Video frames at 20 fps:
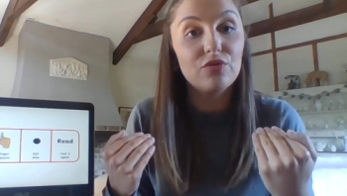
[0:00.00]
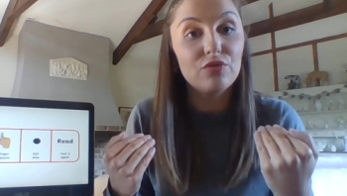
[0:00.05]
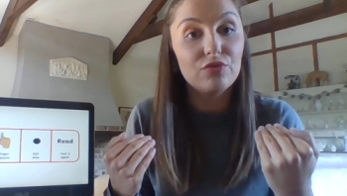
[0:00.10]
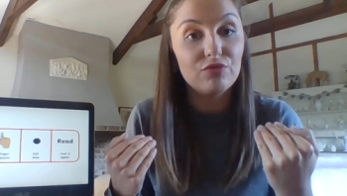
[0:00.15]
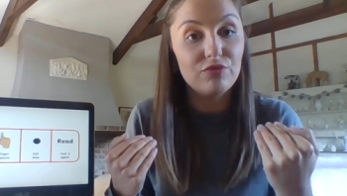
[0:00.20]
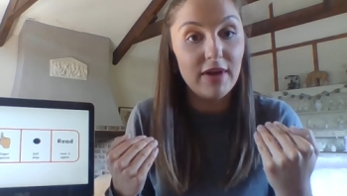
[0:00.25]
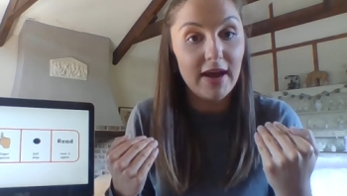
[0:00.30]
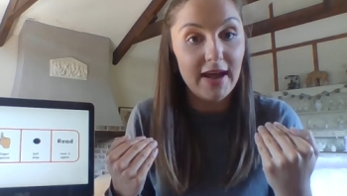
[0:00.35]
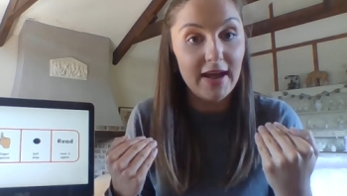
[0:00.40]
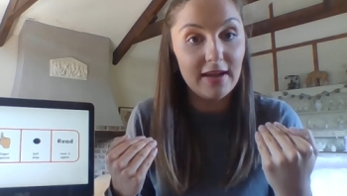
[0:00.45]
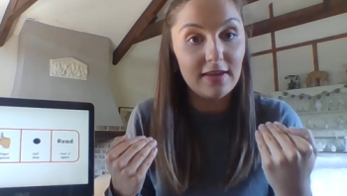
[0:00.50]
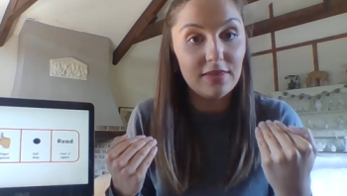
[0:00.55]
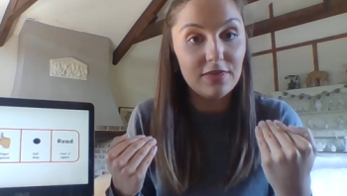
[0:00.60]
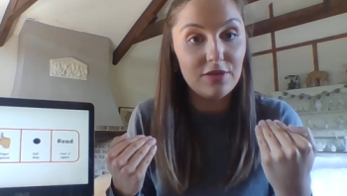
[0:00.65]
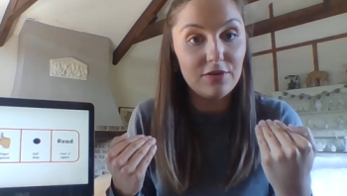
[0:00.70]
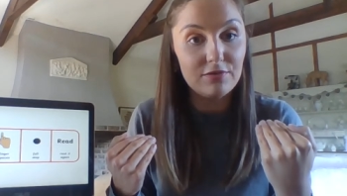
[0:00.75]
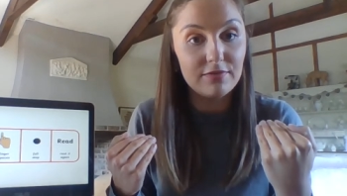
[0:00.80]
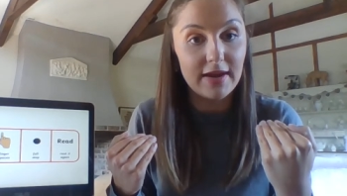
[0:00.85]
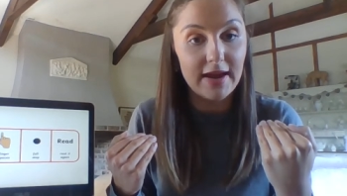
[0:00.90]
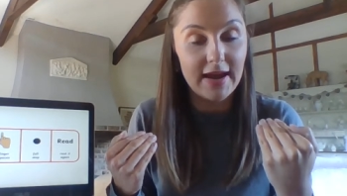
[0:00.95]
Rag
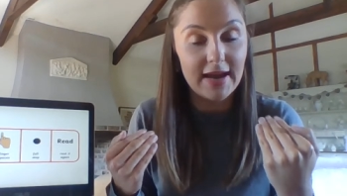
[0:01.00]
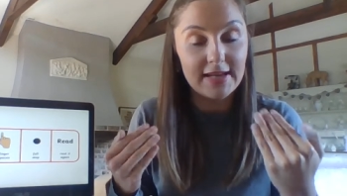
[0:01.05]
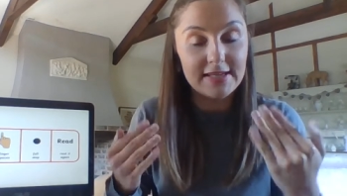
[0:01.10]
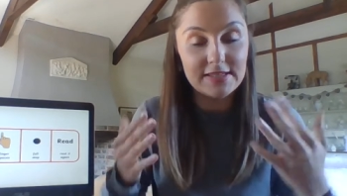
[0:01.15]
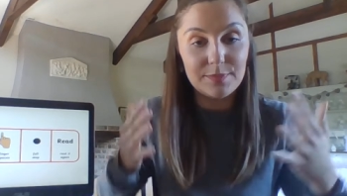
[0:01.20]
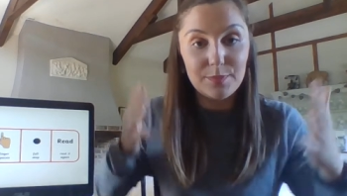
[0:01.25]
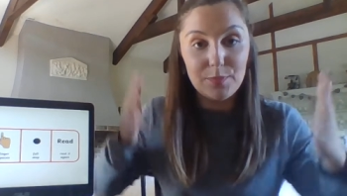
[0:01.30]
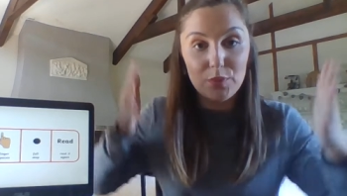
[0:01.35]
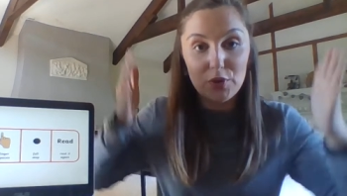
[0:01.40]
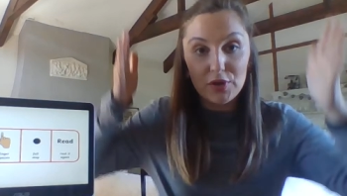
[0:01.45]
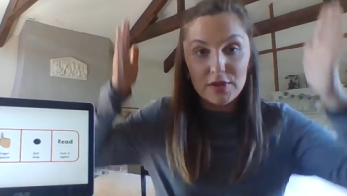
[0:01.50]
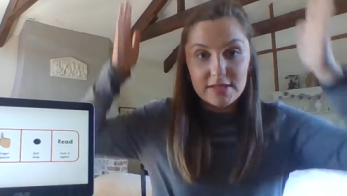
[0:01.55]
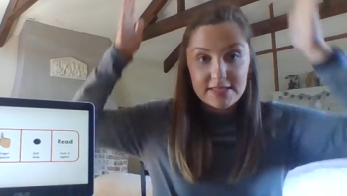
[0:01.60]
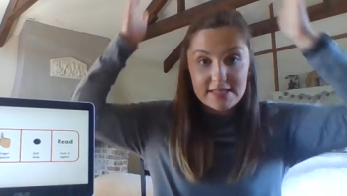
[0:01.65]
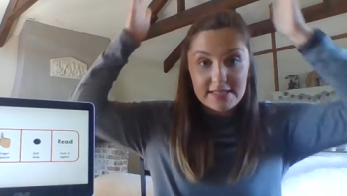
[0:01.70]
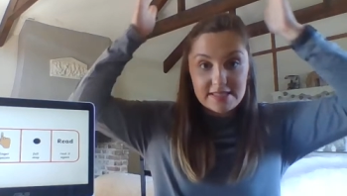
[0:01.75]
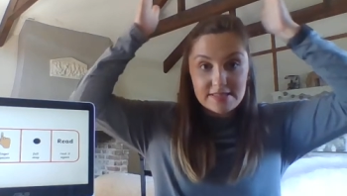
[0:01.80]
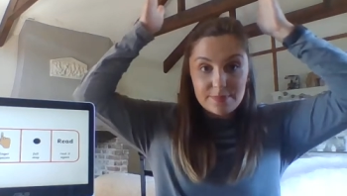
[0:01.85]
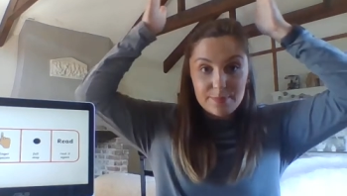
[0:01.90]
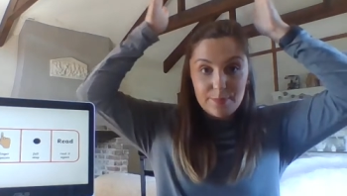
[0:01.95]
the rat
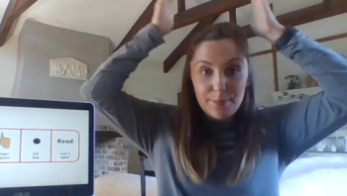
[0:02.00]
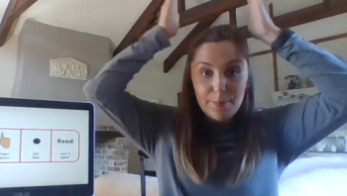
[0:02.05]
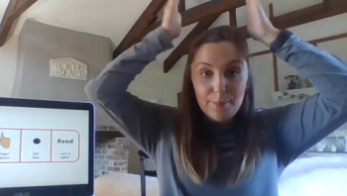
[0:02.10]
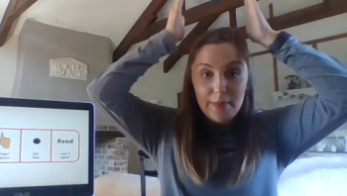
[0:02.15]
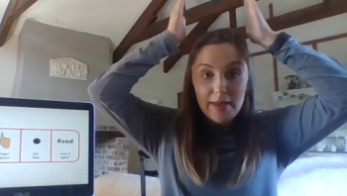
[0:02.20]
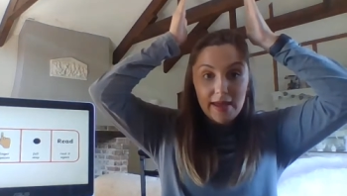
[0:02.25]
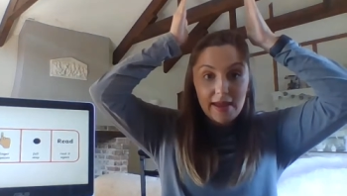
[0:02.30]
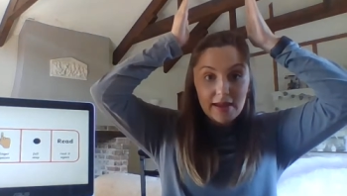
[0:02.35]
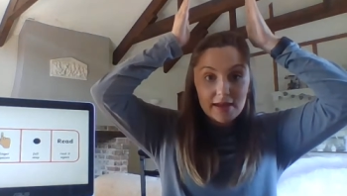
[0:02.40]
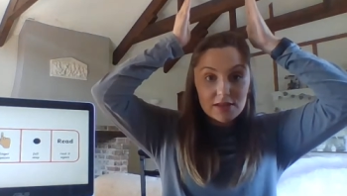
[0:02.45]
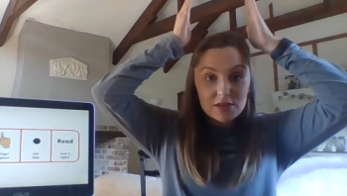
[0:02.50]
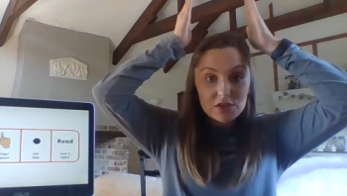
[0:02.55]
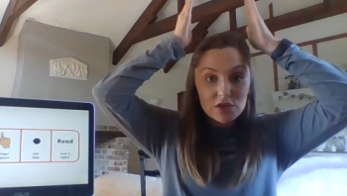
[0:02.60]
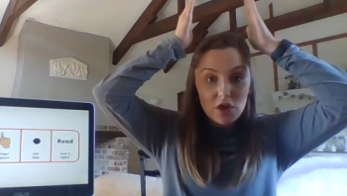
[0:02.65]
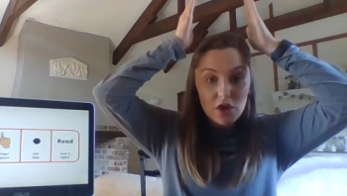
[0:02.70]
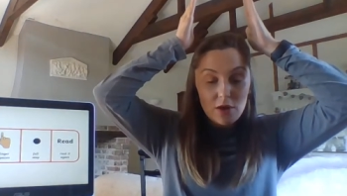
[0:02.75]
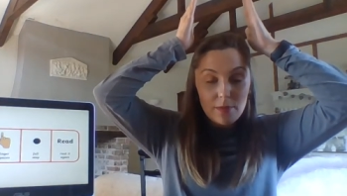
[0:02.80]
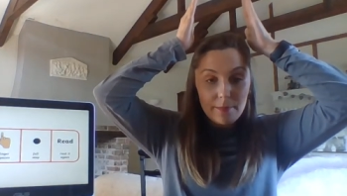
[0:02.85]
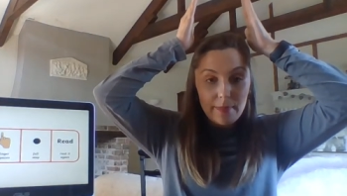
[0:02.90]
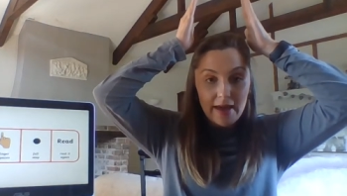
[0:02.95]
puts his big
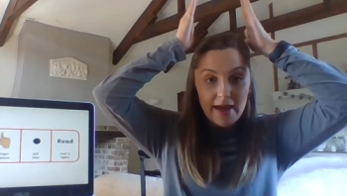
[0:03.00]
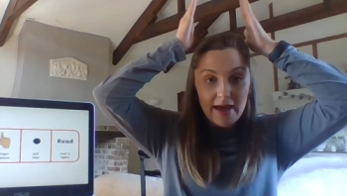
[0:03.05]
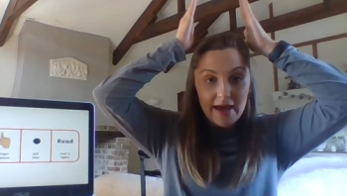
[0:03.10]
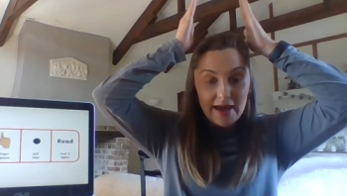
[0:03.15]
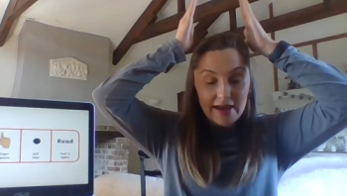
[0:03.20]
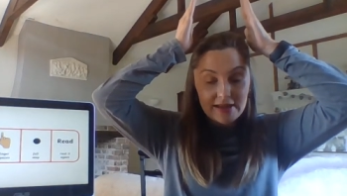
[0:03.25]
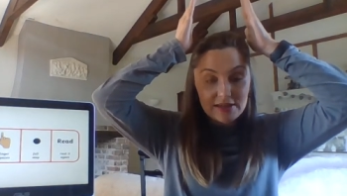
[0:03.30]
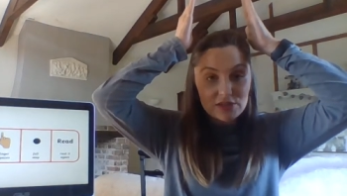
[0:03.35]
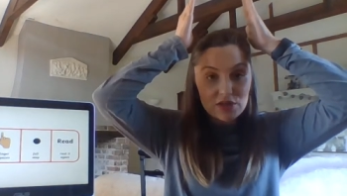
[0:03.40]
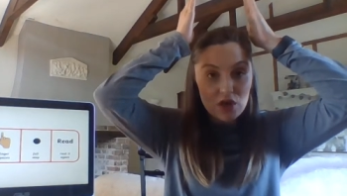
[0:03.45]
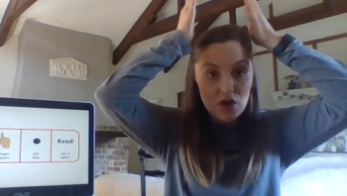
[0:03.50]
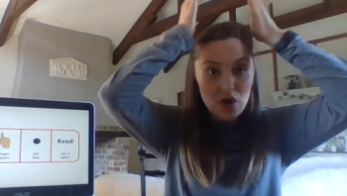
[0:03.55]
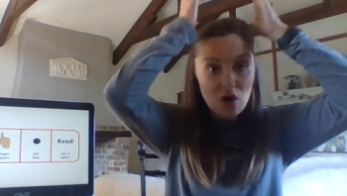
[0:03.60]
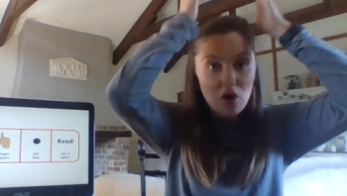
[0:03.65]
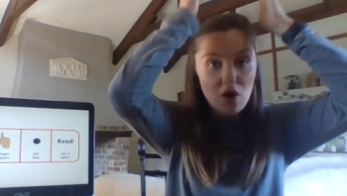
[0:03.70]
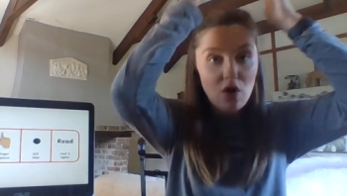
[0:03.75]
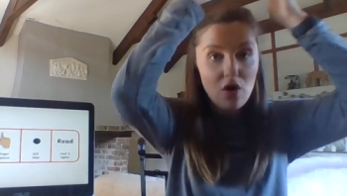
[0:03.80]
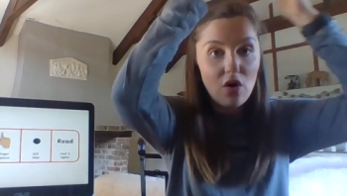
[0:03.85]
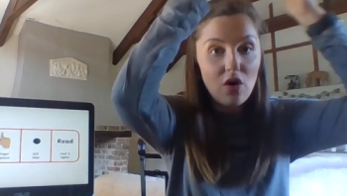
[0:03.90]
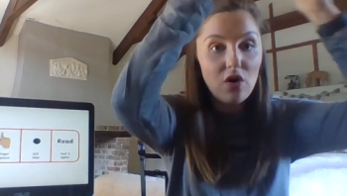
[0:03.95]
top hat
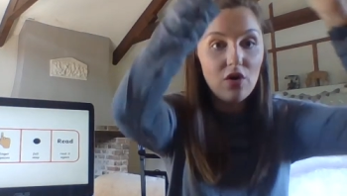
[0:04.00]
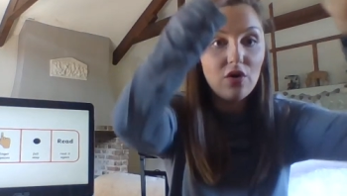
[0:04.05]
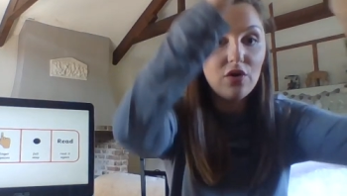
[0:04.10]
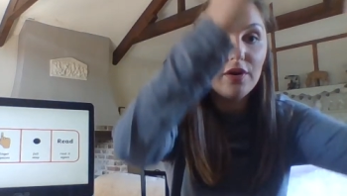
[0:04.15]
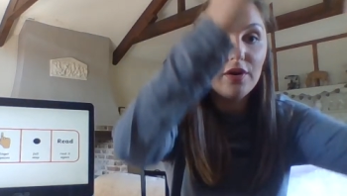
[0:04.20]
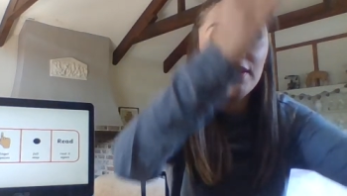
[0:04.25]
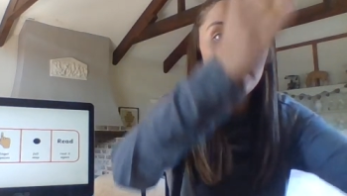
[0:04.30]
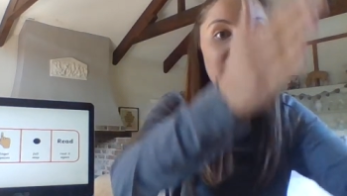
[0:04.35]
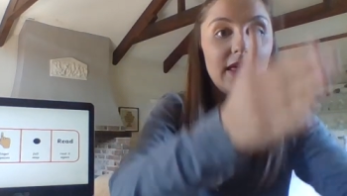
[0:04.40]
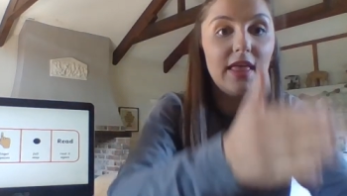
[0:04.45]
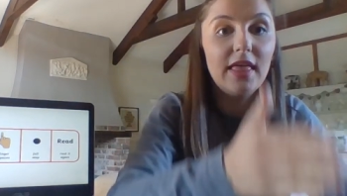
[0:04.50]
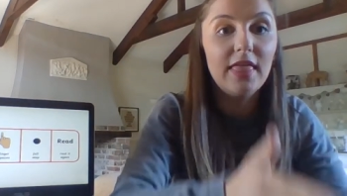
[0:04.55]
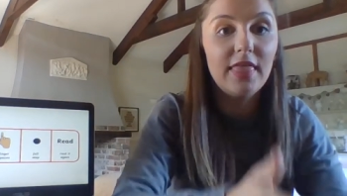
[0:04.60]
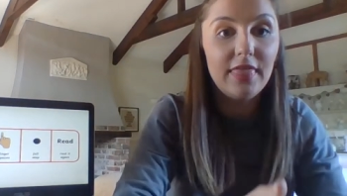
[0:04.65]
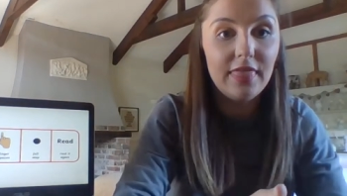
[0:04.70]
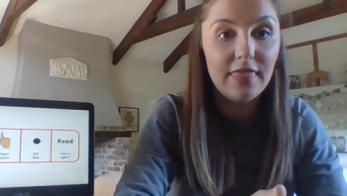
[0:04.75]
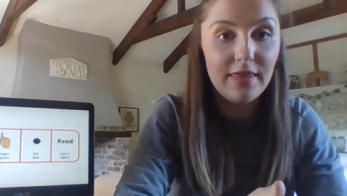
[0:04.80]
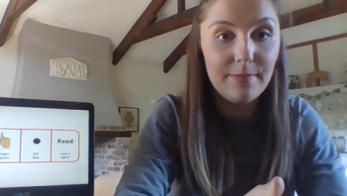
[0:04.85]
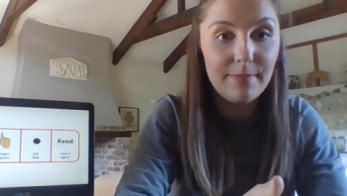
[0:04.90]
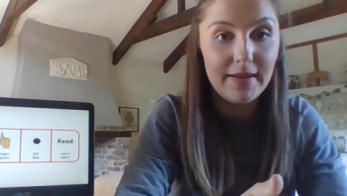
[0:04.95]
on
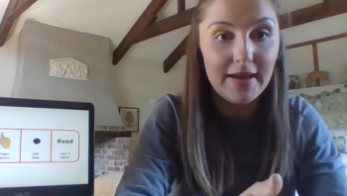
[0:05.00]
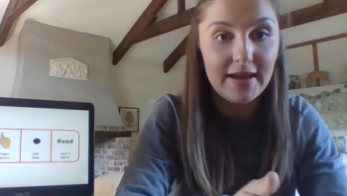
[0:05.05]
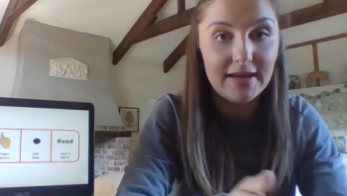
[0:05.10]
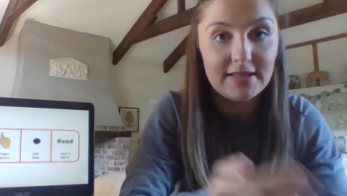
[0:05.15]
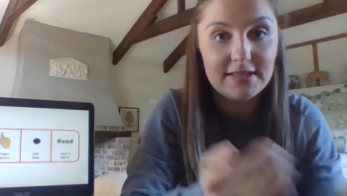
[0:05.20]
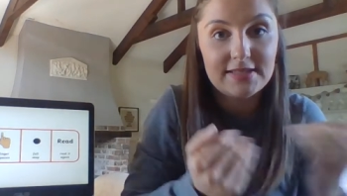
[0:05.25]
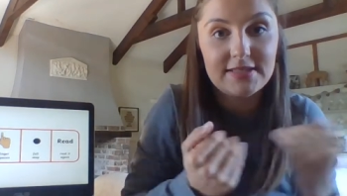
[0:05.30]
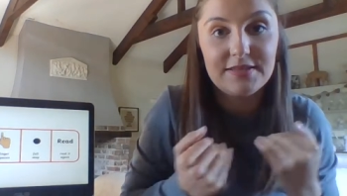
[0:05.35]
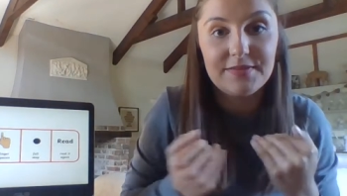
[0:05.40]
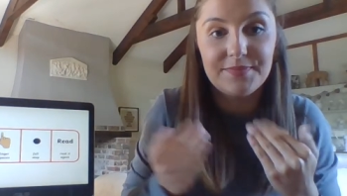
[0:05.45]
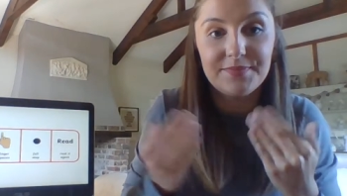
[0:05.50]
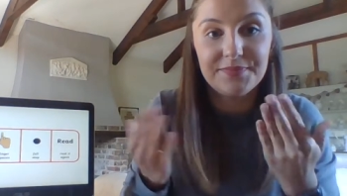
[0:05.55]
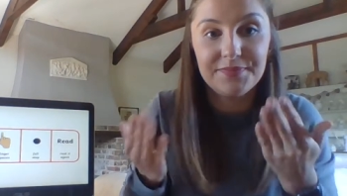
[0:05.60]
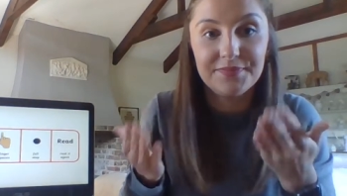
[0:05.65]
the mat.